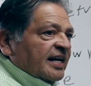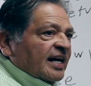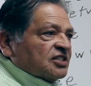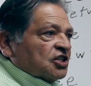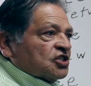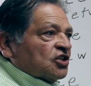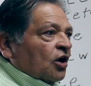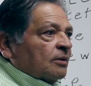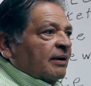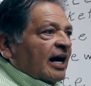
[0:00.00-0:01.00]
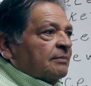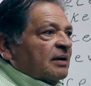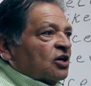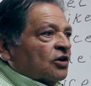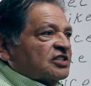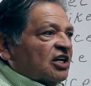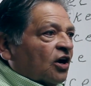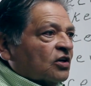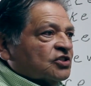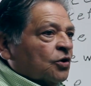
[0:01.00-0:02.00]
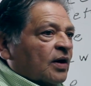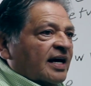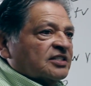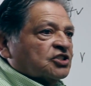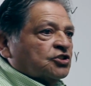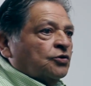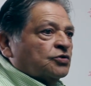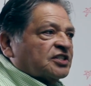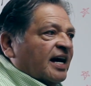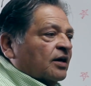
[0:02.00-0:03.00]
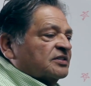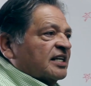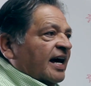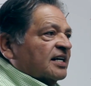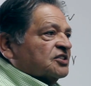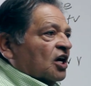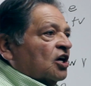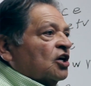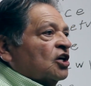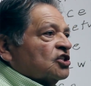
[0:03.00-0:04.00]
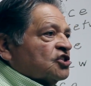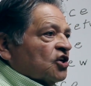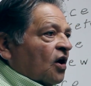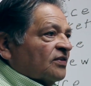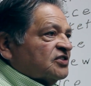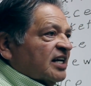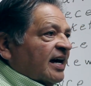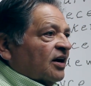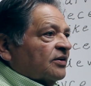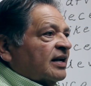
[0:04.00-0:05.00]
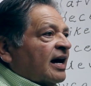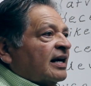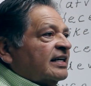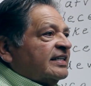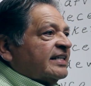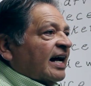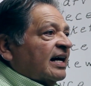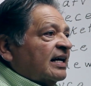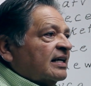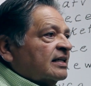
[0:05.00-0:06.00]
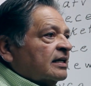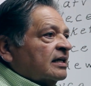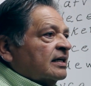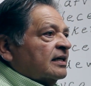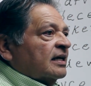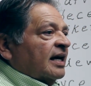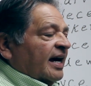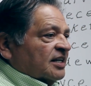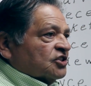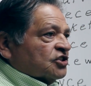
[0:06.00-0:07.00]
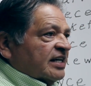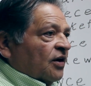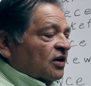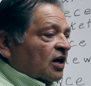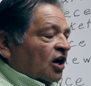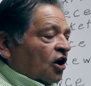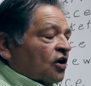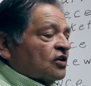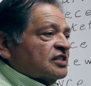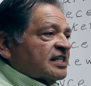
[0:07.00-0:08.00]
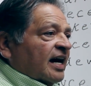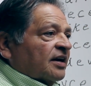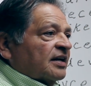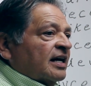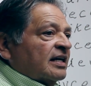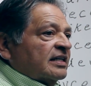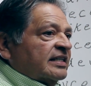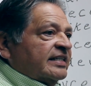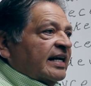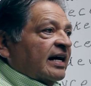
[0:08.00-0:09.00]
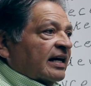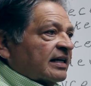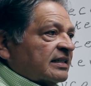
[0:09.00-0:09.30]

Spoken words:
it has a star by it because it also has two sounds. It has a soft sound, sa, and a hard sound, za.